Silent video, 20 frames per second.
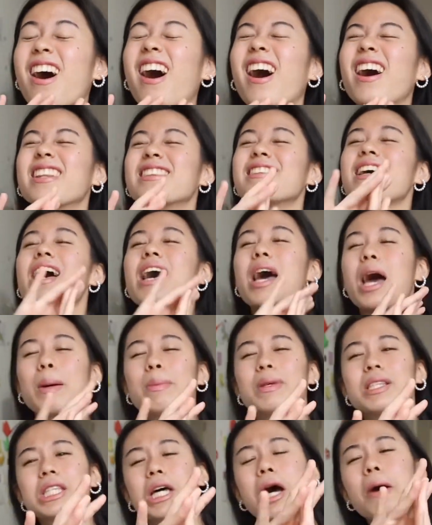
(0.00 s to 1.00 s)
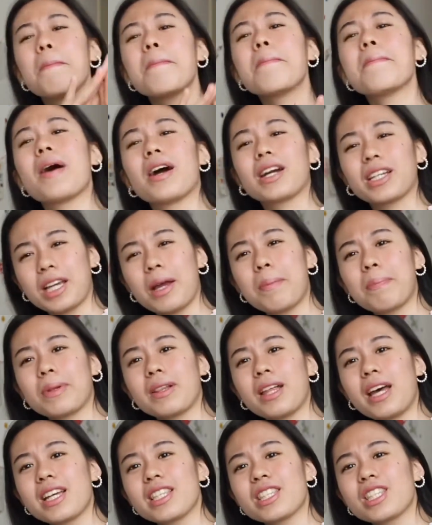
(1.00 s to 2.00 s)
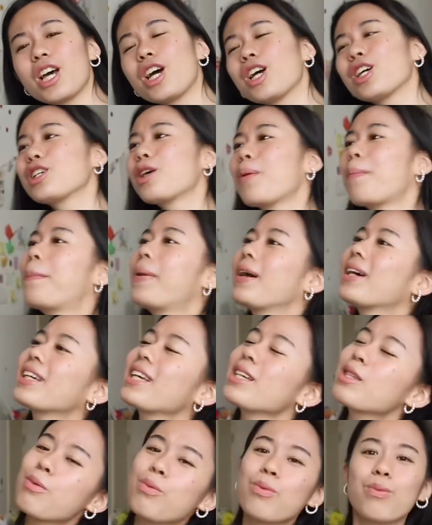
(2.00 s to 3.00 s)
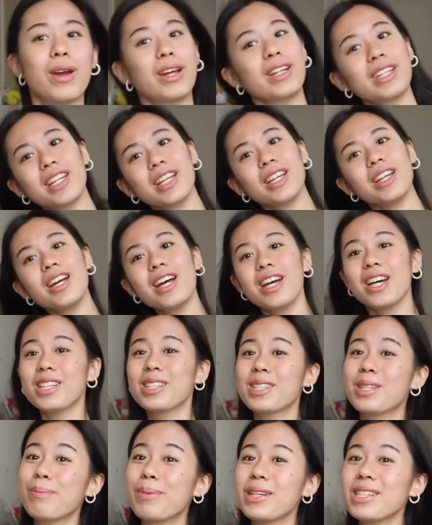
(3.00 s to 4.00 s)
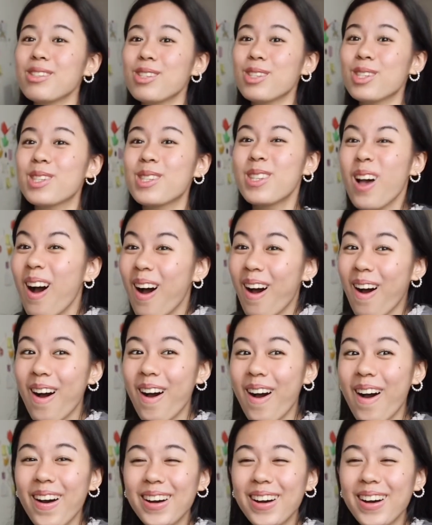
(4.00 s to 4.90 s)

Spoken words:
on the Amazon marketplace. Your book is ready to be sold.